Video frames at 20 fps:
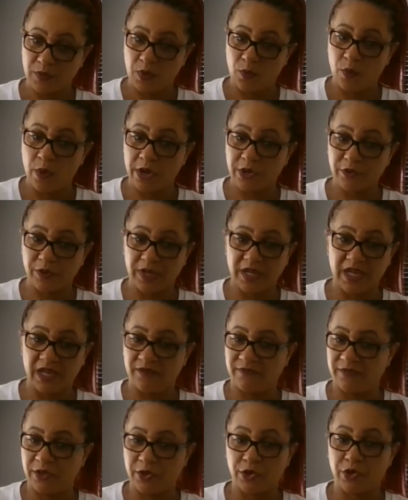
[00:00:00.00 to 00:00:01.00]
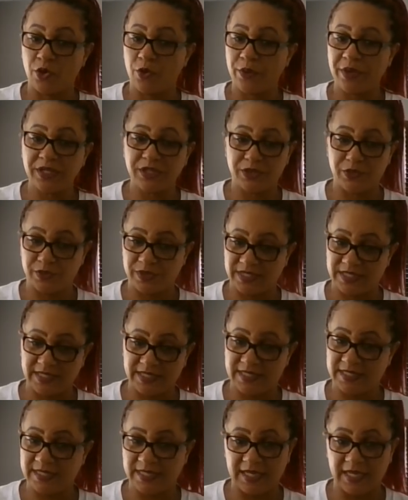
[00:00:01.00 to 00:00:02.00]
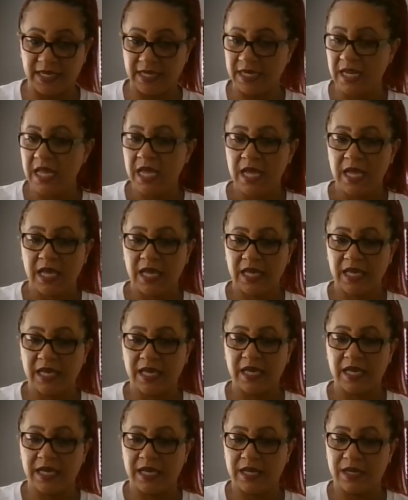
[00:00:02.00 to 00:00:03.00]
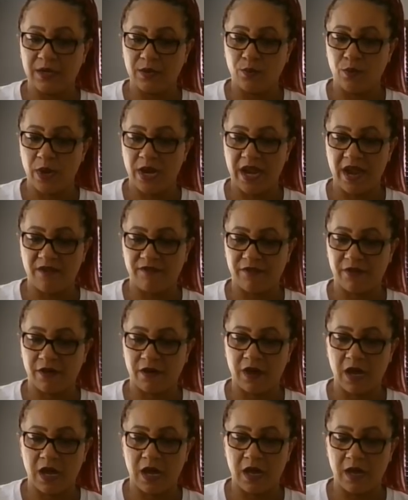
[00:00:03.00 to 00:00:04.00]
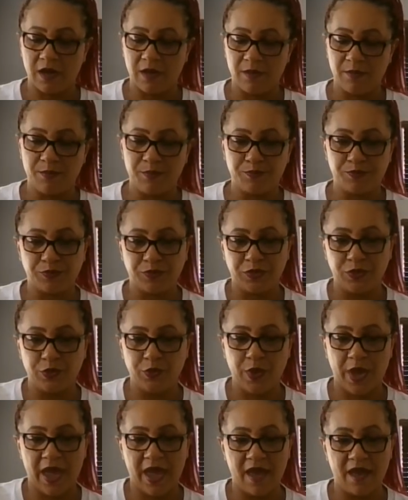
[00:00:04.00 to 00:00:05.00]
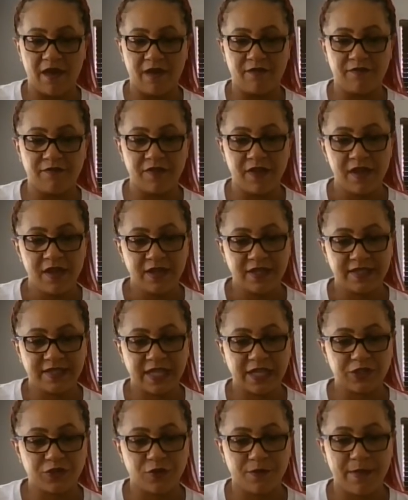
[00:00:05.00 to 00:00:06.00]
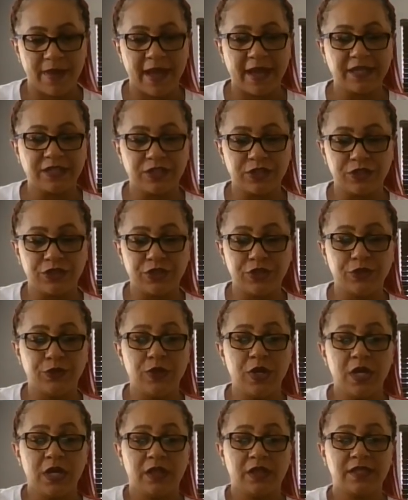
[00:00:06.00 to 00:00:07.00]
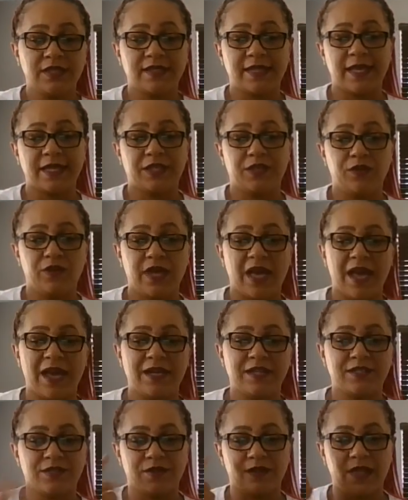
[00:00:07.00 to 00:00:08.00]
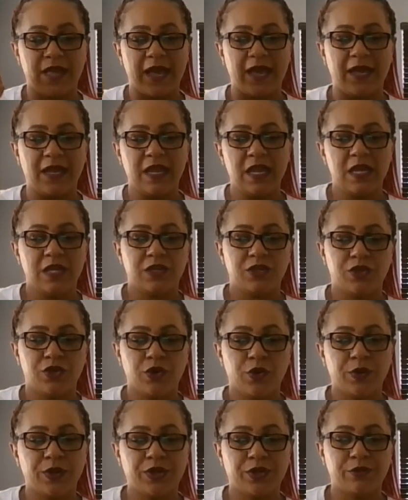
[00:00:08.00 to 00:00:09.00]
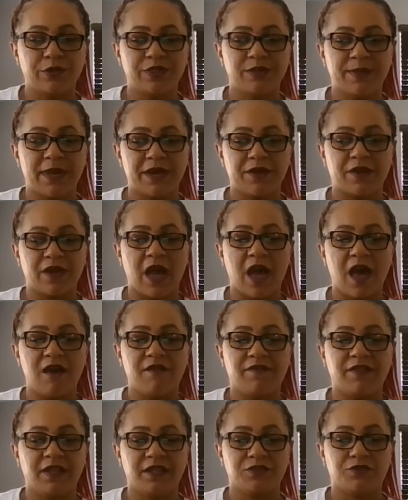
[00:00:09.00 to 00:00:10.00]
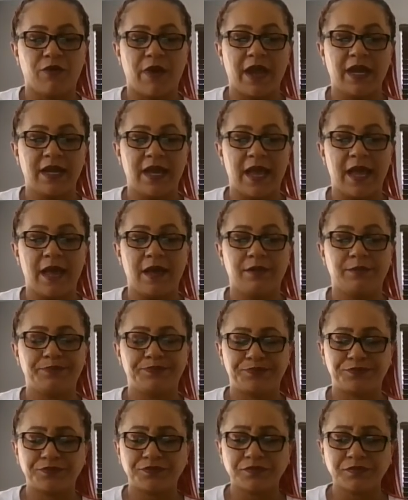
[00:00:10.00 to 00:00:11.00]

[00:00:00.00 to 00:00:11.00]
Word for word: wondering if you're going to succeed in whatever um, you have set your mind to do. Looks like you guys are like, you're going through some inner conflict right now.